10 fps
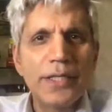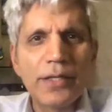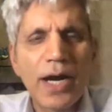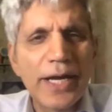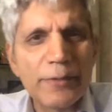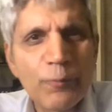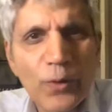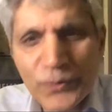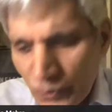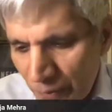a higher
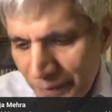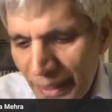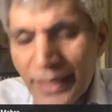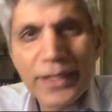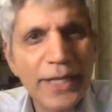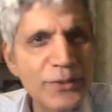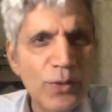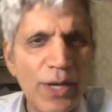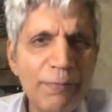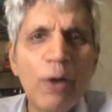force and all that. And
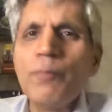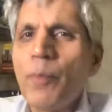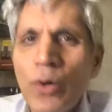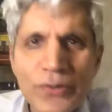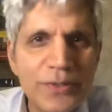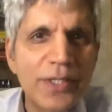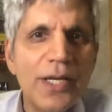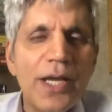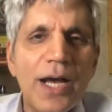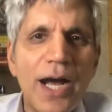so I found books.
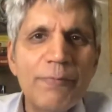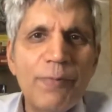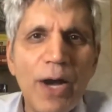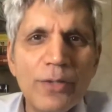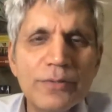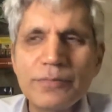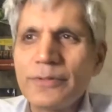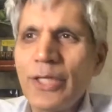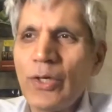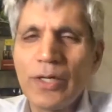I
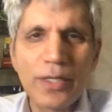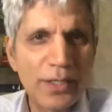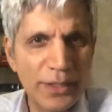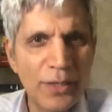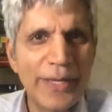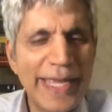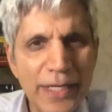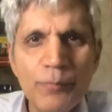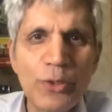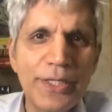found,
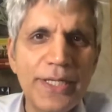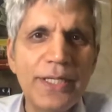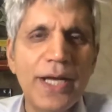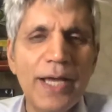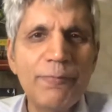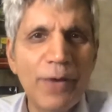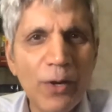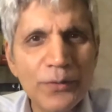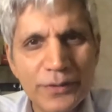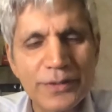a community. I
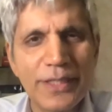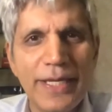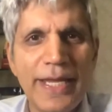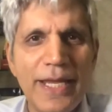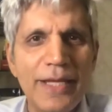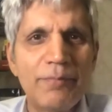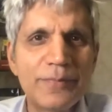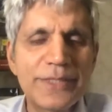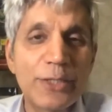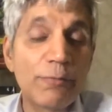found
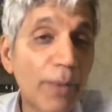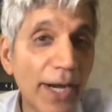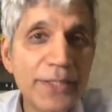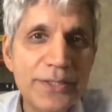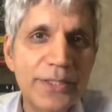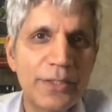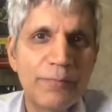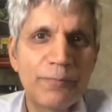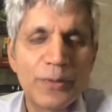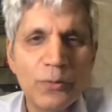a set of monks,
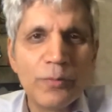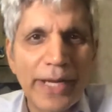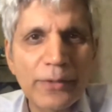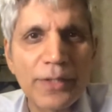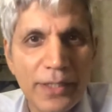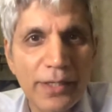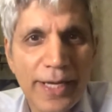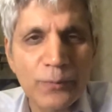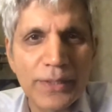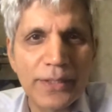with whom I could
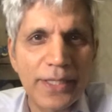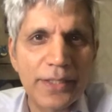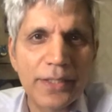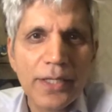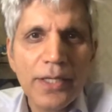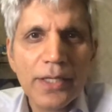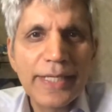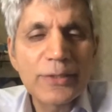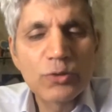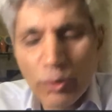interact with and
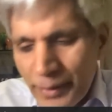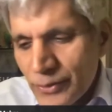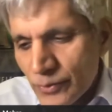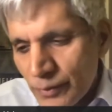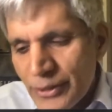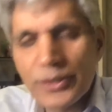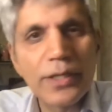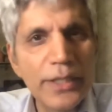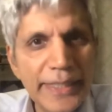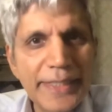get so much
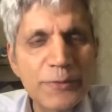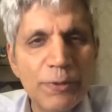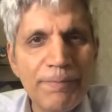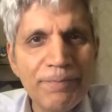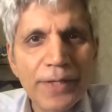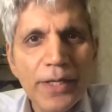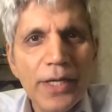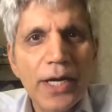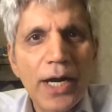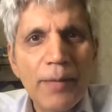rich learnings from.
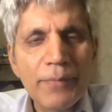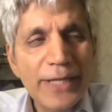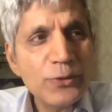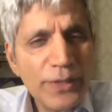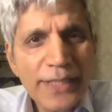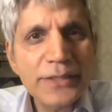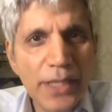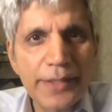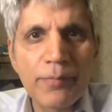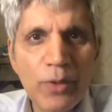And so that
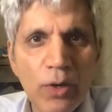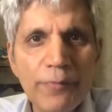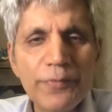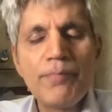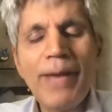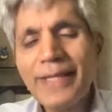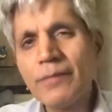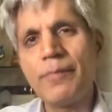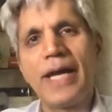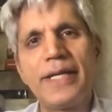started me off. The
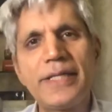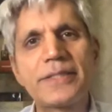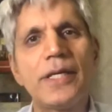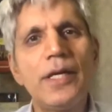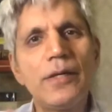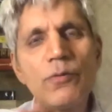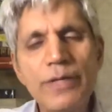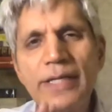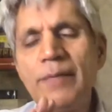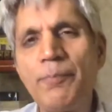mathematics
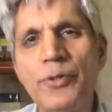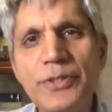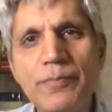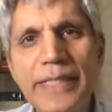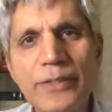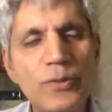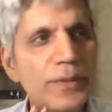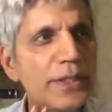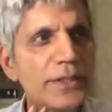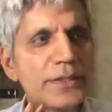really pushed me
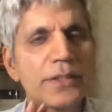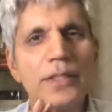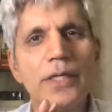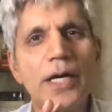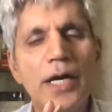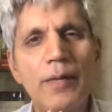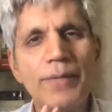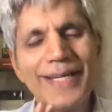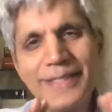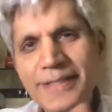towards
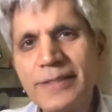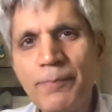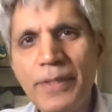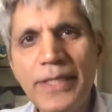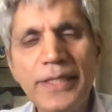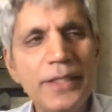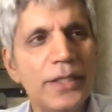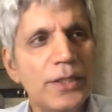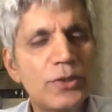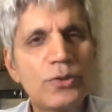a
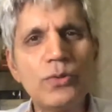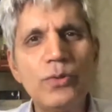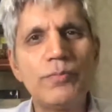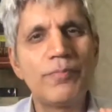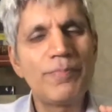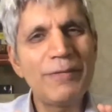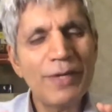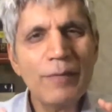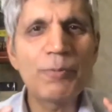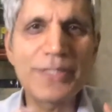discipline to be
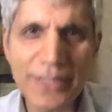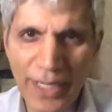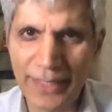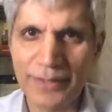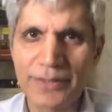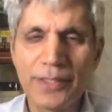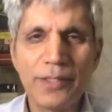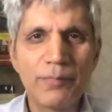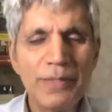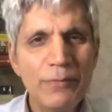very precise,
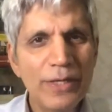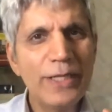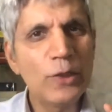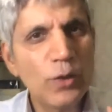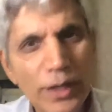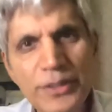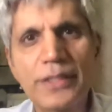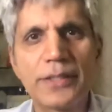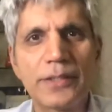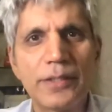be very
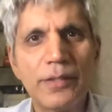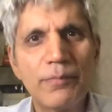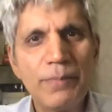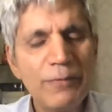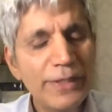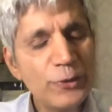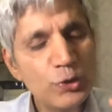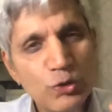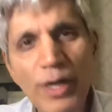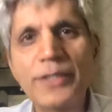logical, be very
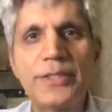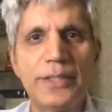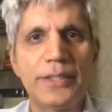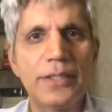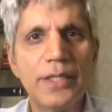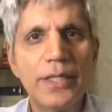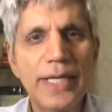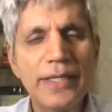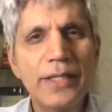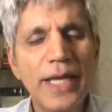structured
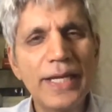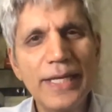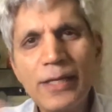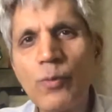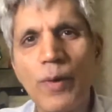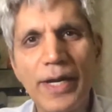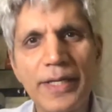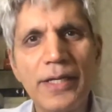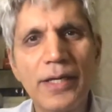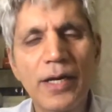in an
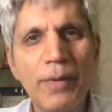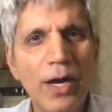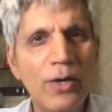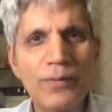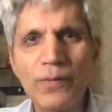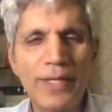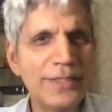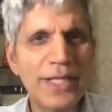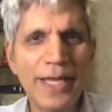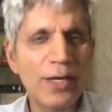inquiry about
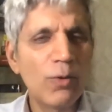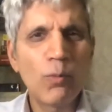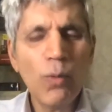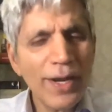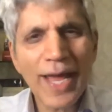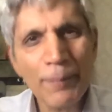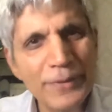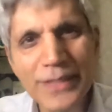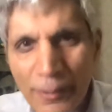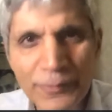things like what
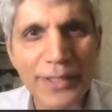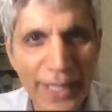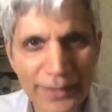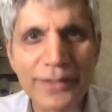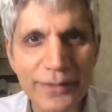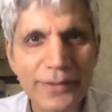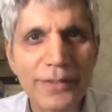happens after death.